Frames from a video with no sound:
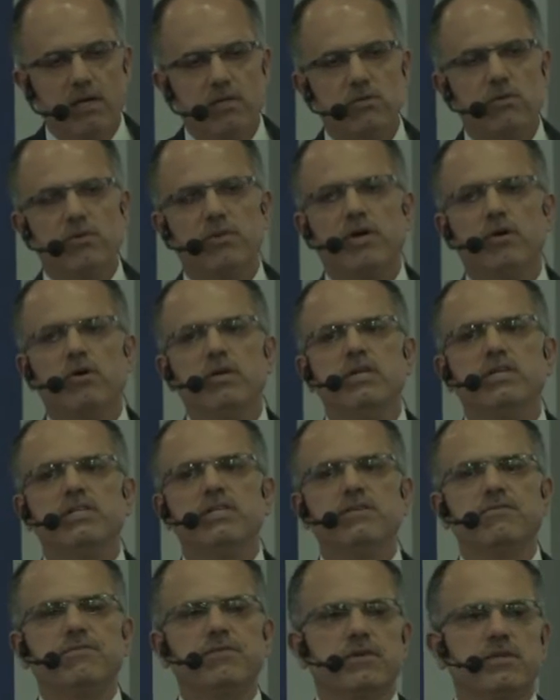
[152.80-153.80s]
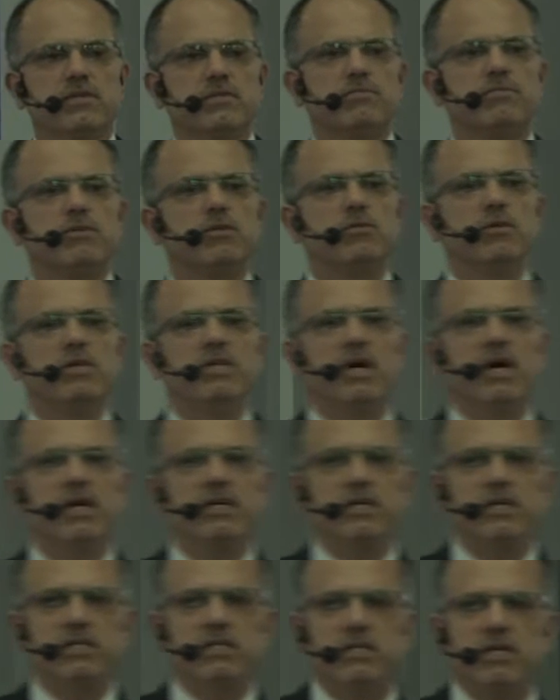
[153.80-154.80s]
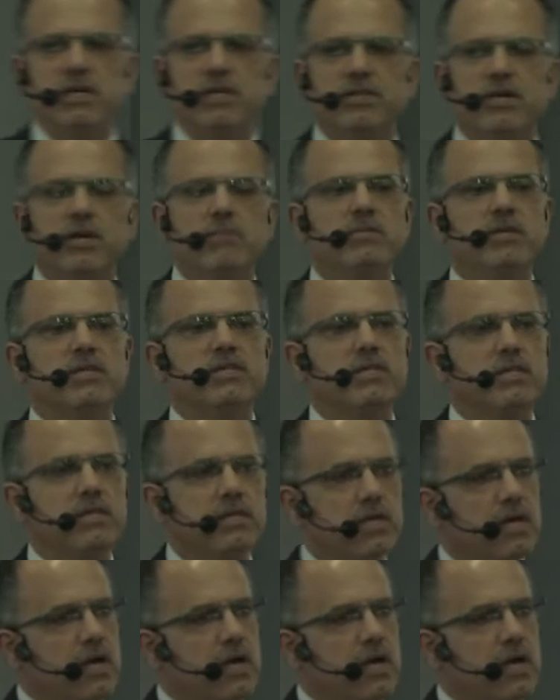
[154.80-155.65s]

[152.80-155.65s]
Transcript: So the only difference between IET and MET